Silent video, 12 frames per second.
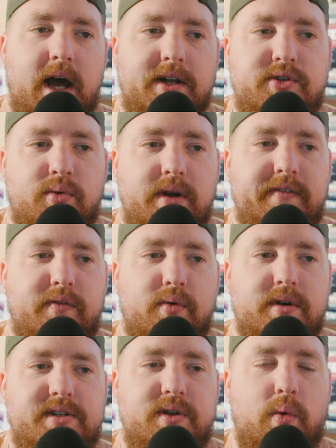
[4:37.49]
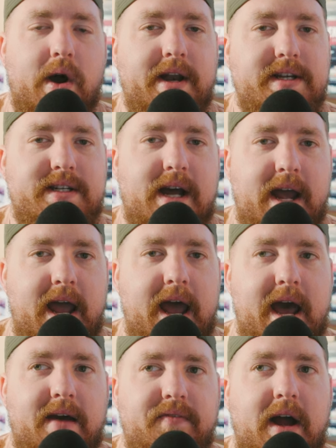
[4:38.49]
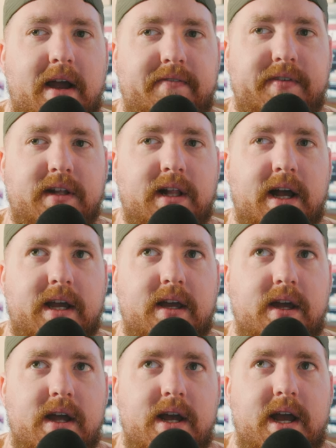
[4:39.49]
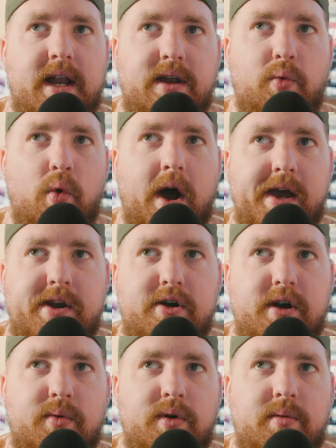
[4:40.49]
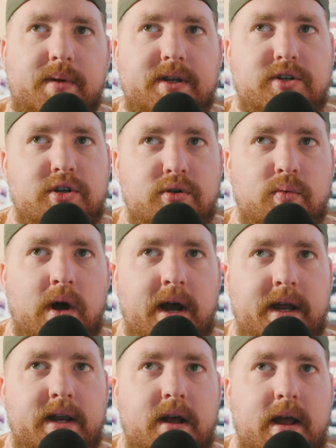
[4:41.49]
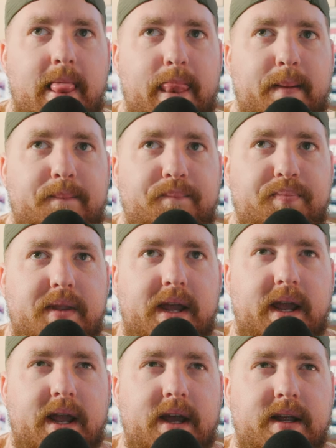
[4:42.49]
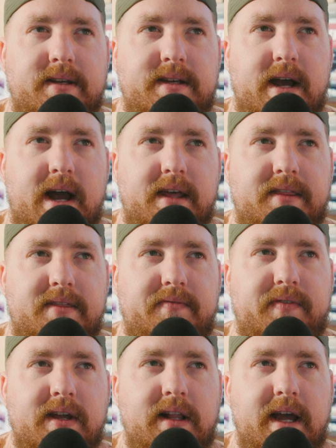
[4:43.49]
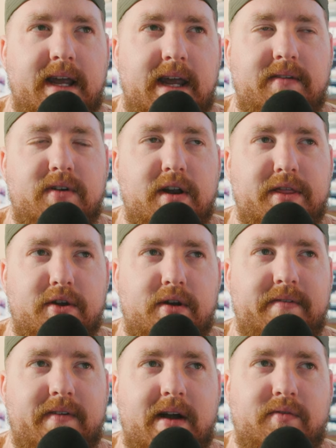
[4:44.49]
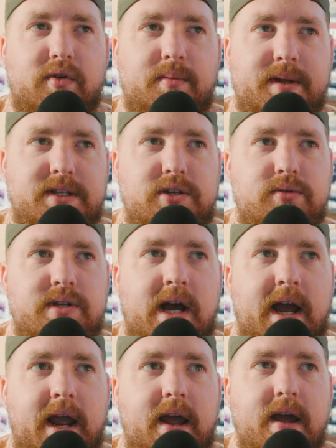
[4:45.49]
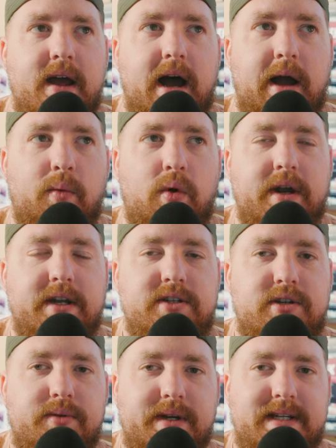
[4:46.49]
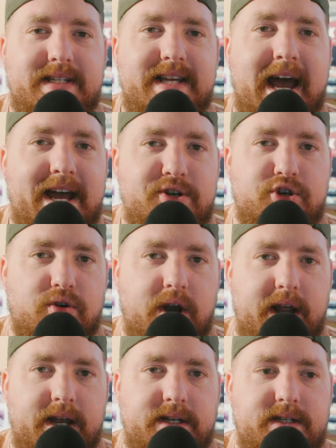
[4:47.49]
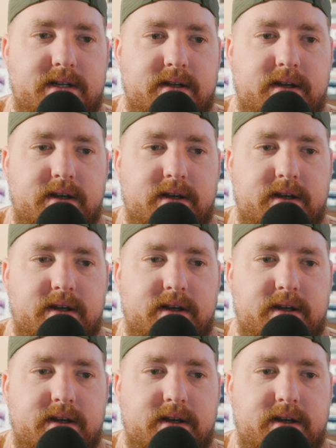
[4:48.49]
24 is the widest I have. I feel like any wider, it would have been too wide, and I feel like even a 35 would have been too tight. I wanted to exaggerate